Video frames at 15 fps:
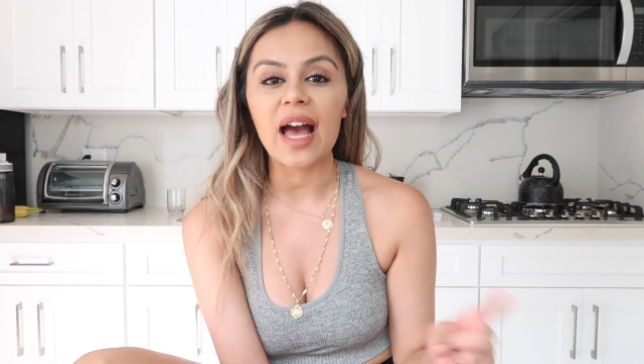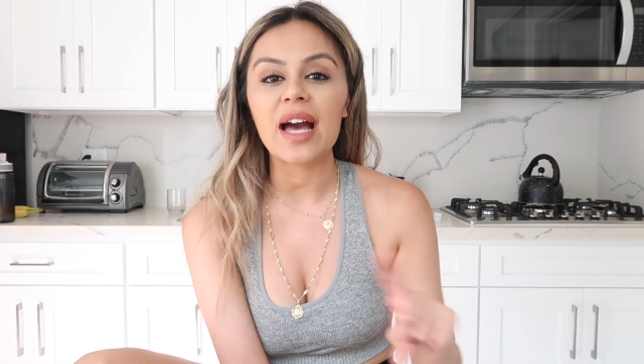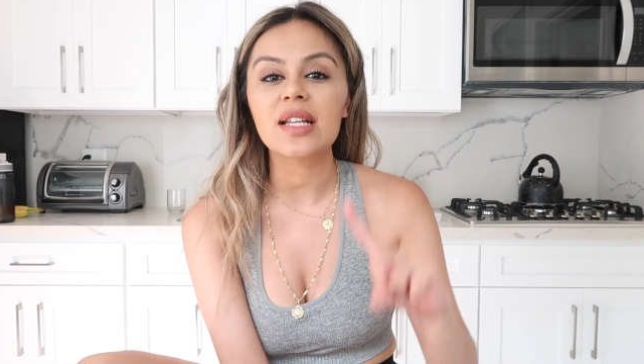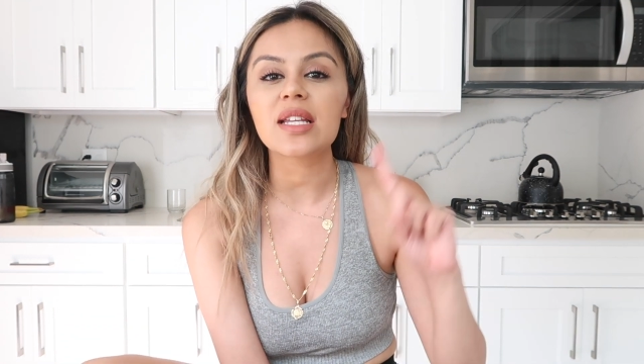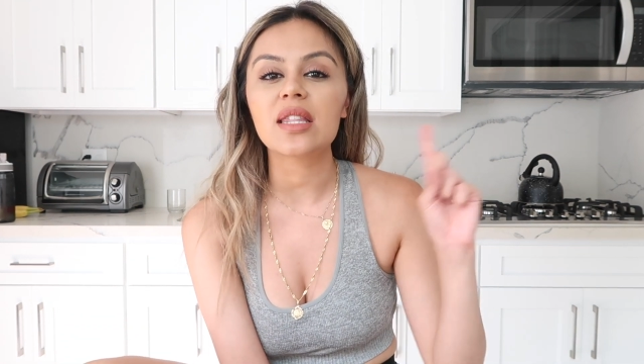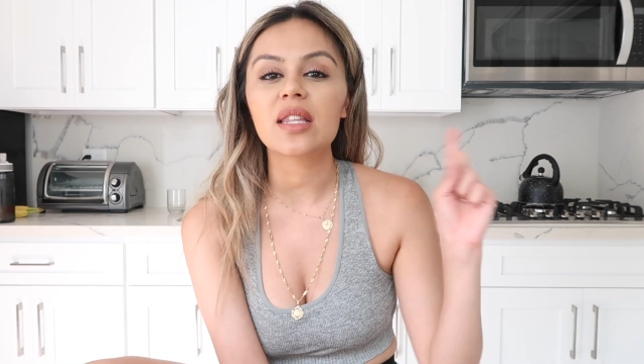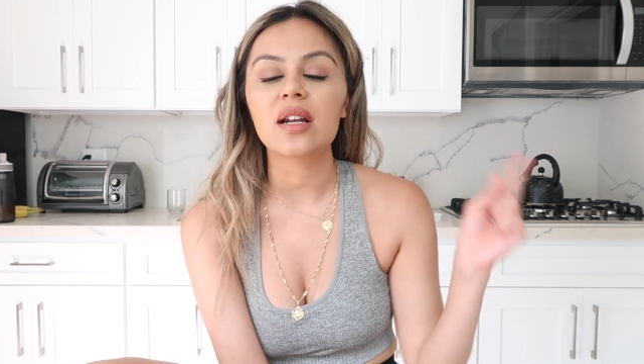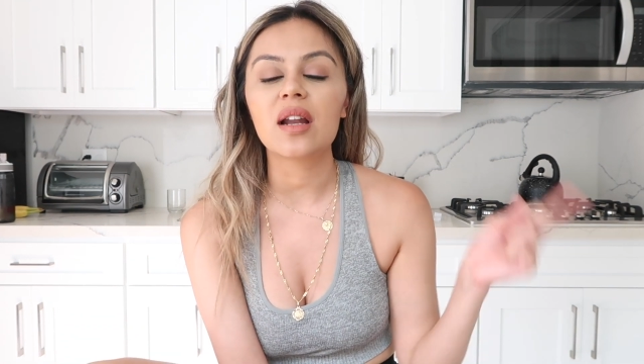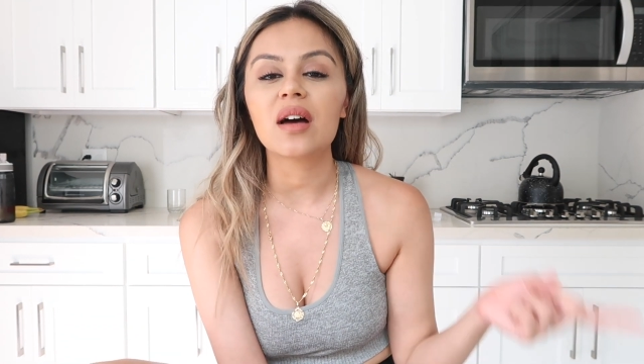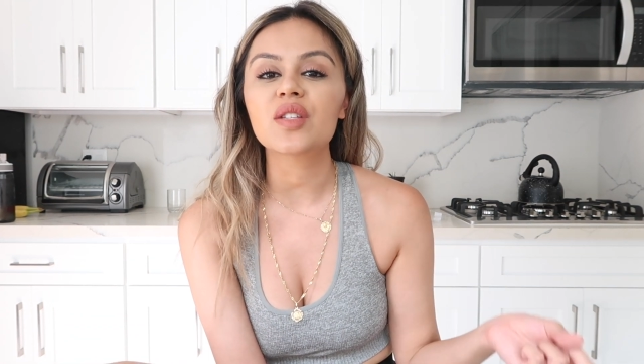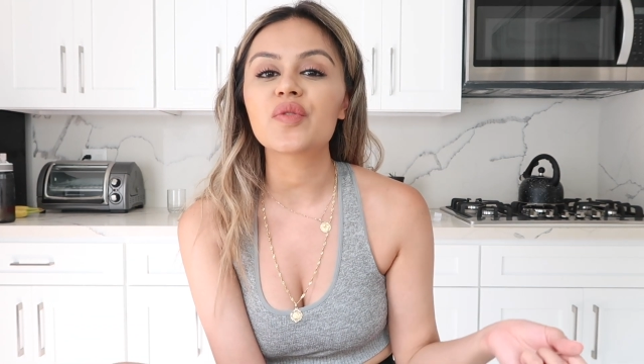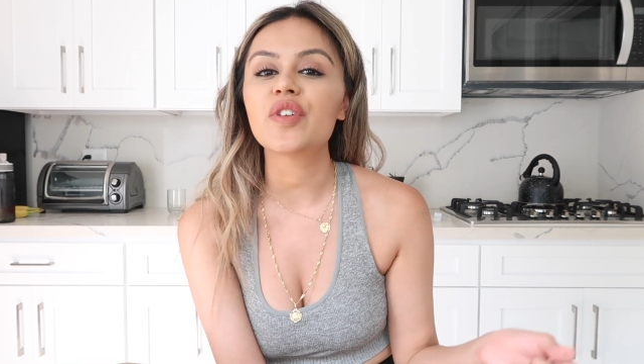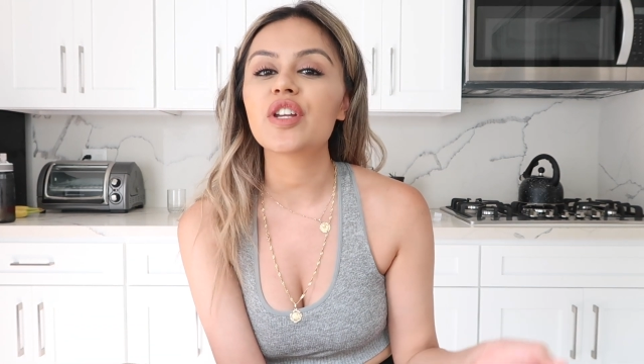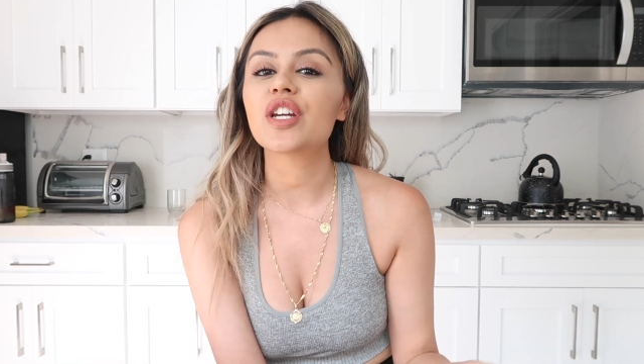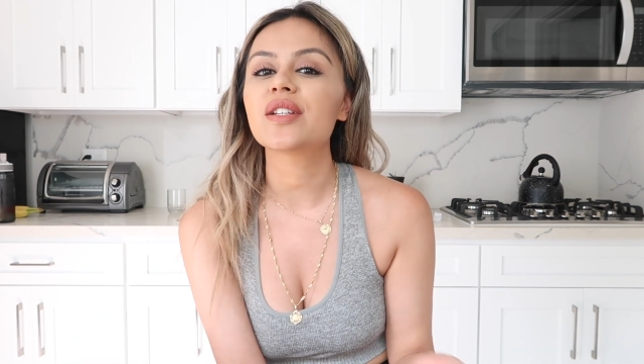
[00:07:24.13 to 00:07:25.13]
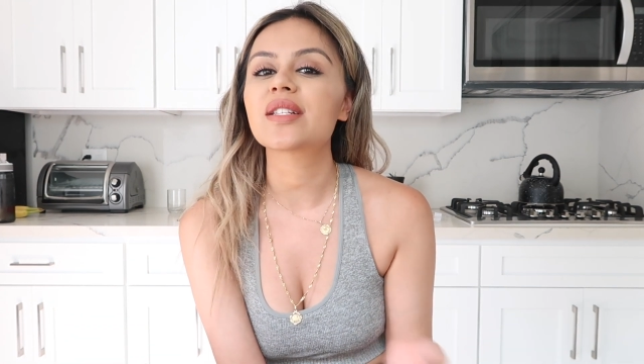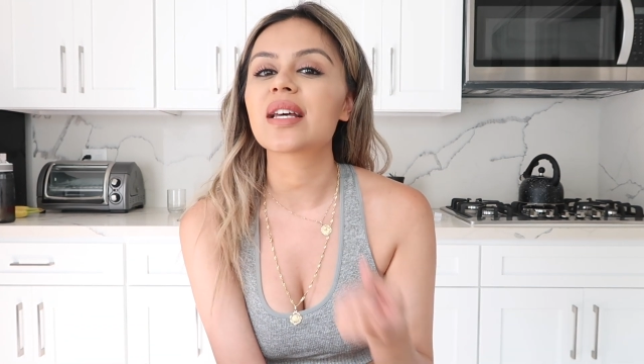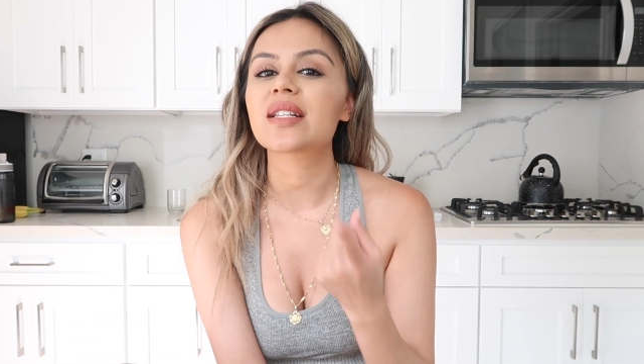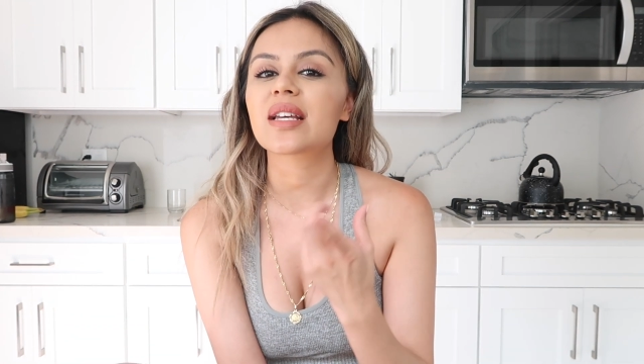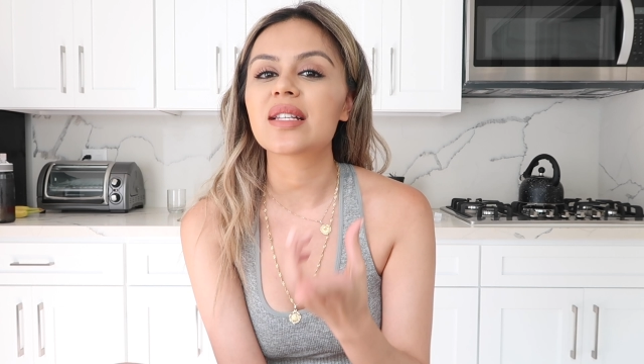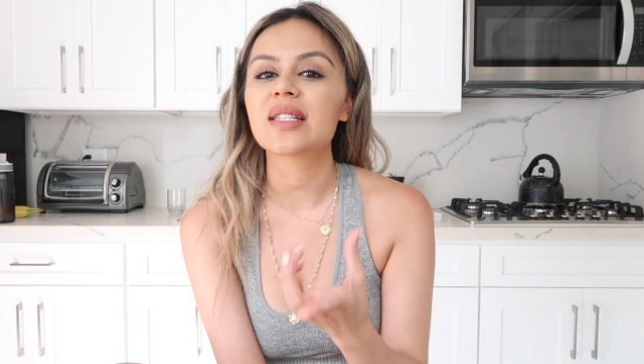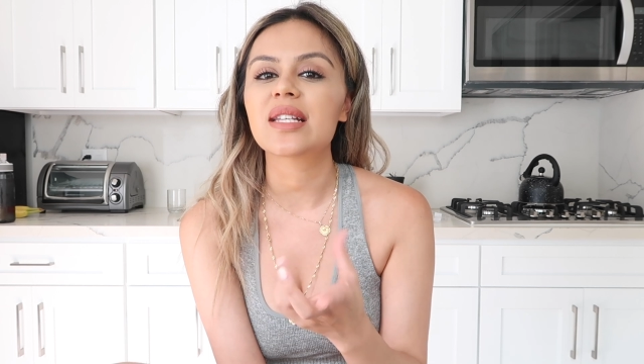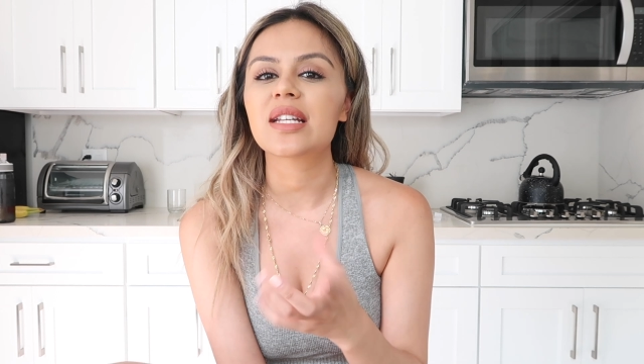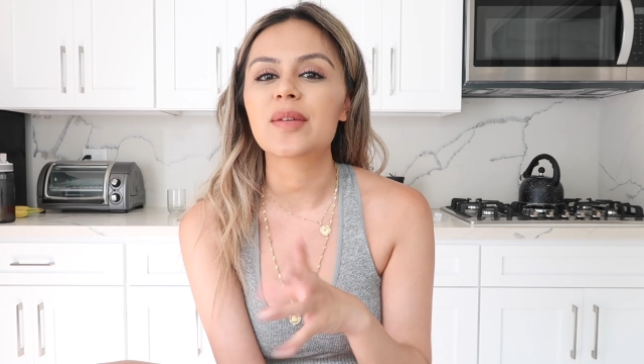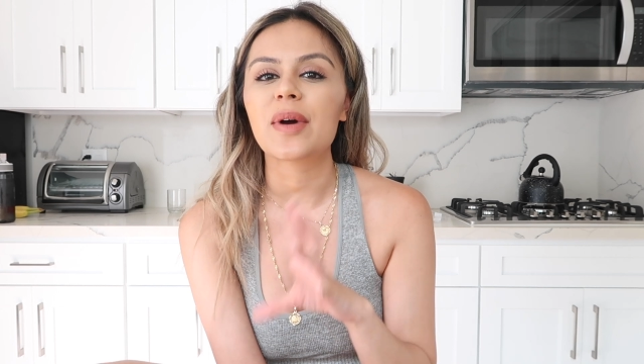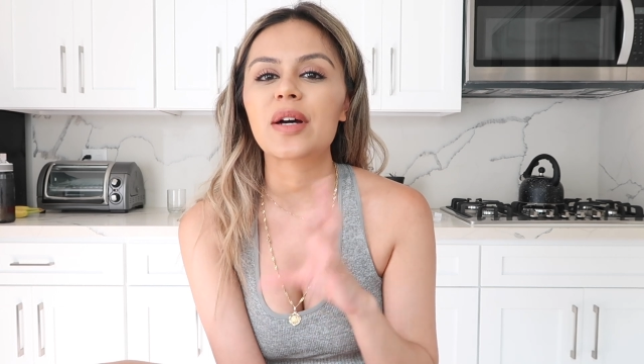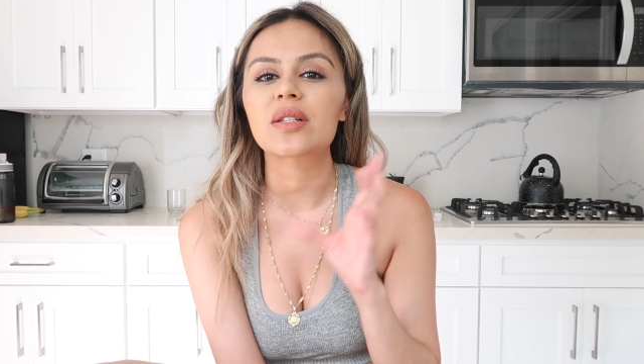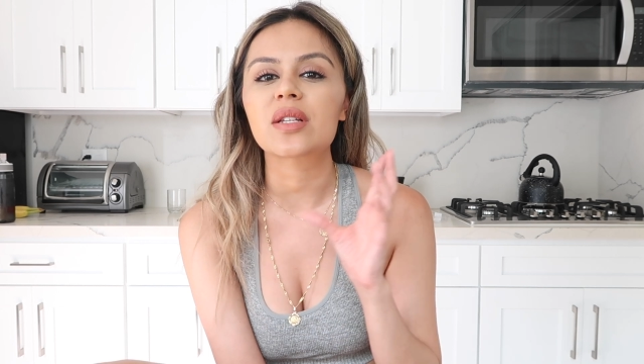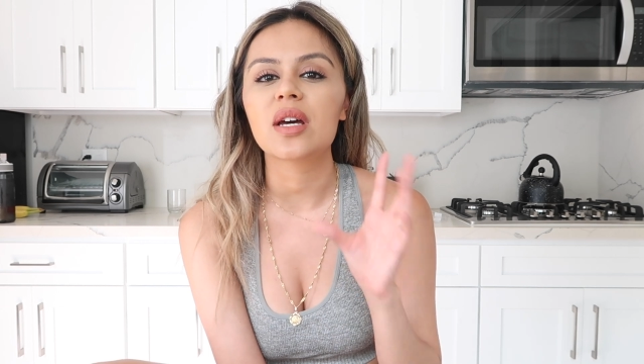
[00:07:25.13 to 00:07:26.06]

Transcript: And in the last videos, as I said about